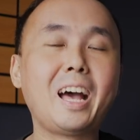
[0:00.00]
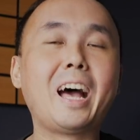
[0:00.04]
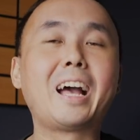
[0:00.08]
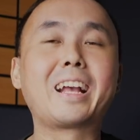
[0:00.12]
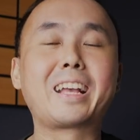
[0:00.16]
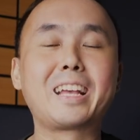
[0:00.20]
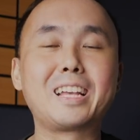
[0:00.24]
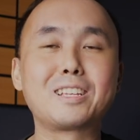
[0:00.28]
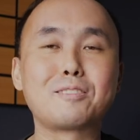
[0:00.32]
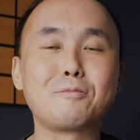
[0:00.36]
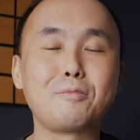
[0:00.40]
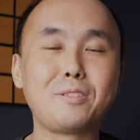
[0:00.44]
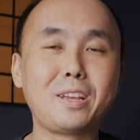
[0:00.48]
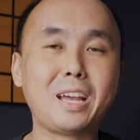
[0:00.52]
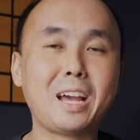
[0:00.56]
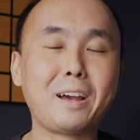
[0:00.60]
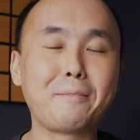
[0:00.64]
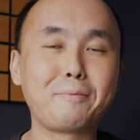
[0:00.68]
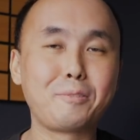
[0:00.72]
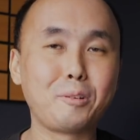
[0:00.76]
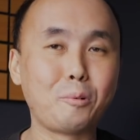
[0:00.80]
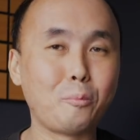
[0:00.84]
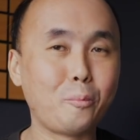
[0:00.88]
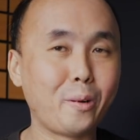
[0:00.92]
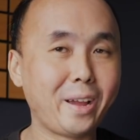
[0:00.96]
I guess we
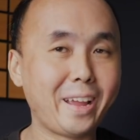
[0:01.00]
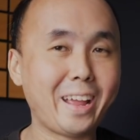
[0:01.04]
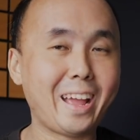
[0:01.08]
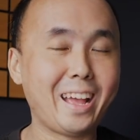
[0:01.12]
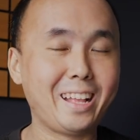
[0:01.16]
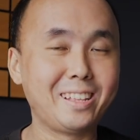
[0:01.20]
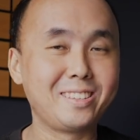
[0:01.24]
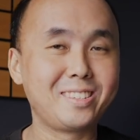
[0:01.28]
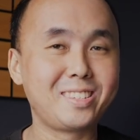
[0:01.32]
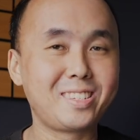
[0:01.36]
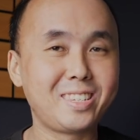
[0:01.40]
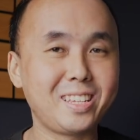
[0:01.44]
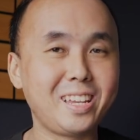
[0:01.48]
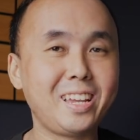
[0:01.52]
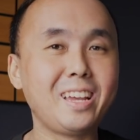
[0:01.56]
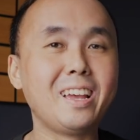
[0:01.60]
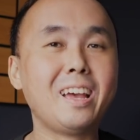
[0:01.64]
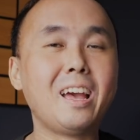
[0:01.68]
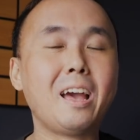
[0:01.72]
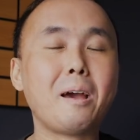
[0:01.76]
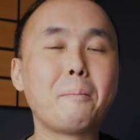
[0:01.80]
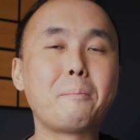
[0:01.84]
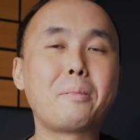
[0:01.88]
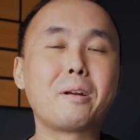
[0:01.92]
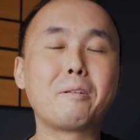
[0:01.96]
have to wait and
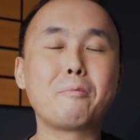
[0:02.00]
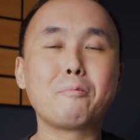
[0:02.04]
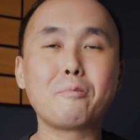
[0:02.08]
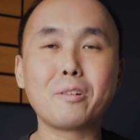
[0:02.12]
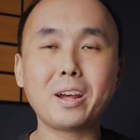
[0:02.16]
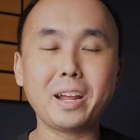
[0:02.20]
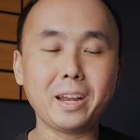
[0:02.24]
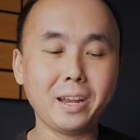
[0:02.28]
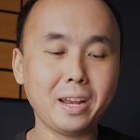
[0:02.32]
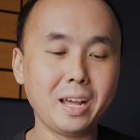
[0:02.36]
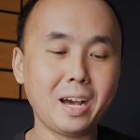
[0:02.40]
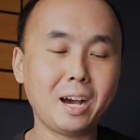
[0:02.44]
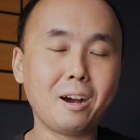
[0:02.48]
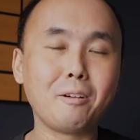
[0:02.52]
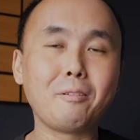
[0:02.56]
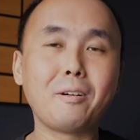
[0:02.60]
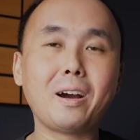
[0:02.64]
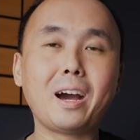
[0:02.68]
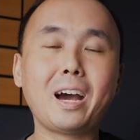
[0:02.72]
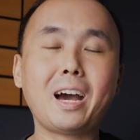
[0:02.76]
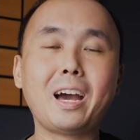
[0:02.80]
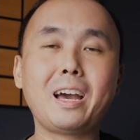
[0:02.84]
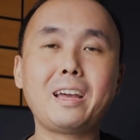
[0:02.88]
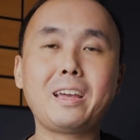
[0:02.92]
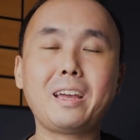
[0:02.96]
see. But right
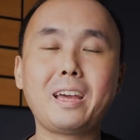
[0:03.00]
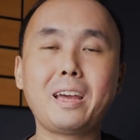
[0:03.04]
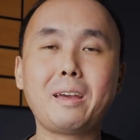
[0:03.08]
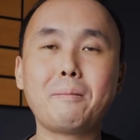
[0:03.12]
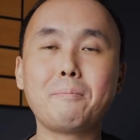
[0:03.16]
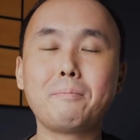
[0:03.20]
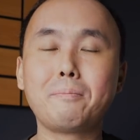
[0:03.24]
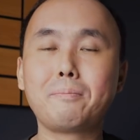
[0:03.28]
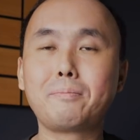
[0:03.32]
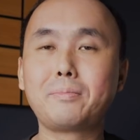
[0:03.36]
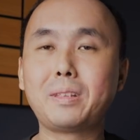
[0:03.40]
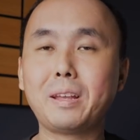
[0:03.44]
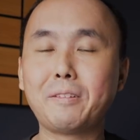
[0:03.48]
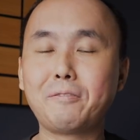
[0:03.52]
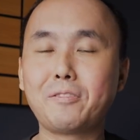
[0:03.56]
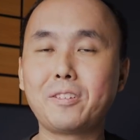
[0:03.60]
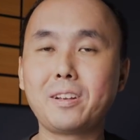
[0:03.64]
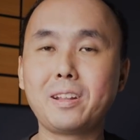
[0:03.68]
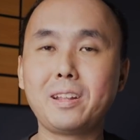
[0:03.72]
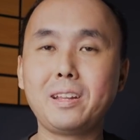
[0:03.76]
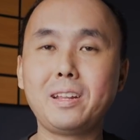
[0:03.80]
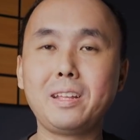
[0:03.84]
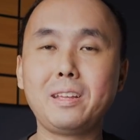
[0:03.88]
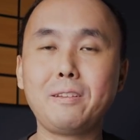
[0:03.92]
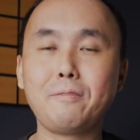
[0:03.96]
now, I am
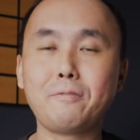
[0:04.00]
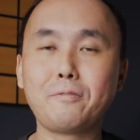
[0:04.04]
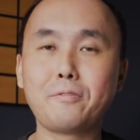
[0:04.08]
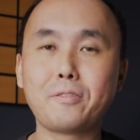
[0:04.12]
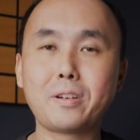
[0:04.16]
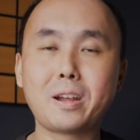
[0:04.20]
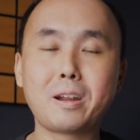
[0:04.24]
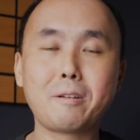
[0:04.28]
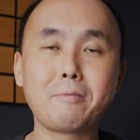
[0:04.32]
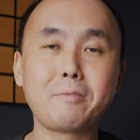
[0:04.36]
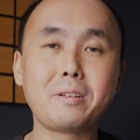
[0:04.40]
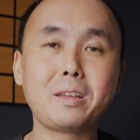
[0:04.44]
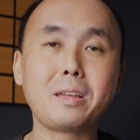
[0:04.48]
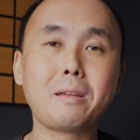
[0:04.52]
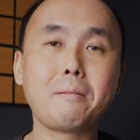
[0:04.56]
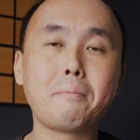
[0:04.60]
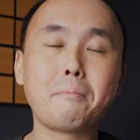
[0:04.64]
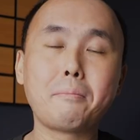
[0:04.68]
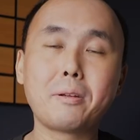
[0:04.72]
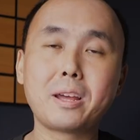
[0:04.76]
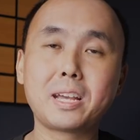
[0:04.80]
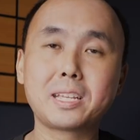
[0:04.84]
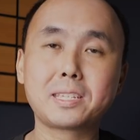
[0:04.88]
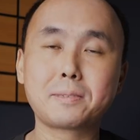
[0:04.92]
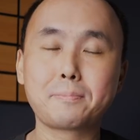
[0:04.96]
definitely very
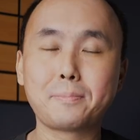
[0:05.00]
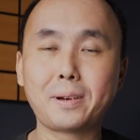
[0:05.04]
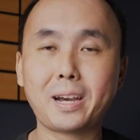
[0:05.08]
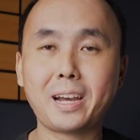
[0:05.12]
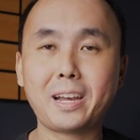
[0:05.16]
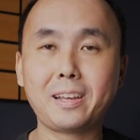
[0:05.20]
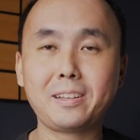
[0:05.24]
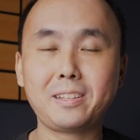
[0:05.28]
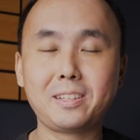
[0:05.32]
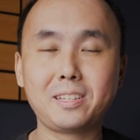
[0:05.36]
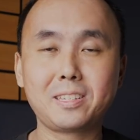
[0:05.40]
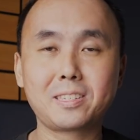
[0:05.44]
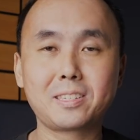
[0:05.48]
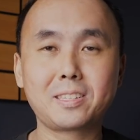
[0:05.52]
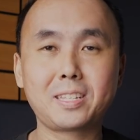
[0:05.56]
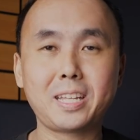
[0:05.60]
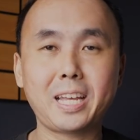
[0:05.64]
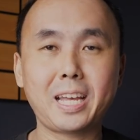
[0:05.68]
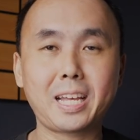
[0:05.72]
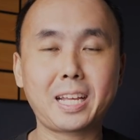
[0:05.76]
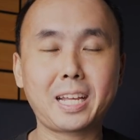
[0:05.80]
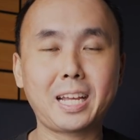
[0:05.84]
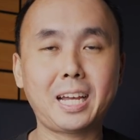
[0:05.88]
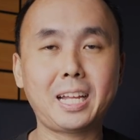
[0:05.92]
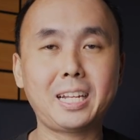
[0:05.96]
impressed by this
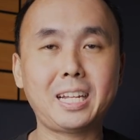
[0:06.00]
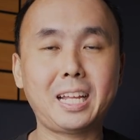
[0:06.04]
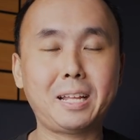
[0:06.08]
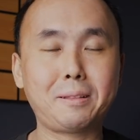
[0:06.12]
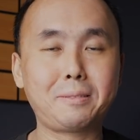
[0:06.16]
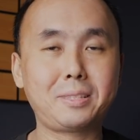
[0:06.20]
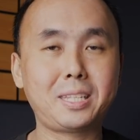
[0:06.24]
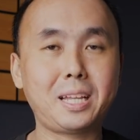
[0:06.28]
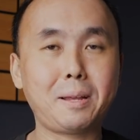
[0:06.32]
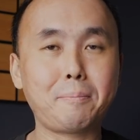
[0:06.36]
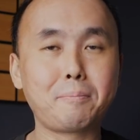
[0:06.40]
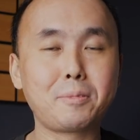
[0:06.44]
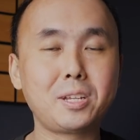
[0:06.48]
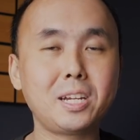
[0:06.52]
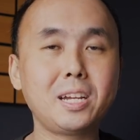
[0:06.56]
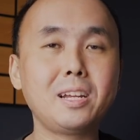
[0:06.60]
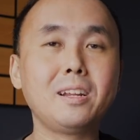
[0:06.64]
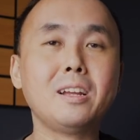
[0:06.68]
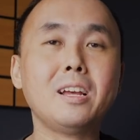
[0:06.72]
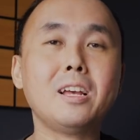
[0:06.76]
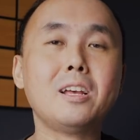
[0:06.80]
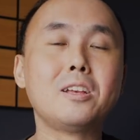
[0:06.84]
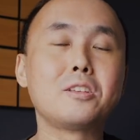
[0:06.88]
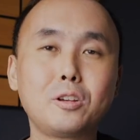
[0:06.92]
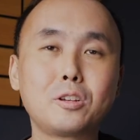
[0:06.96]
TechArt
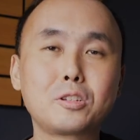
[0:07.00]
adapter.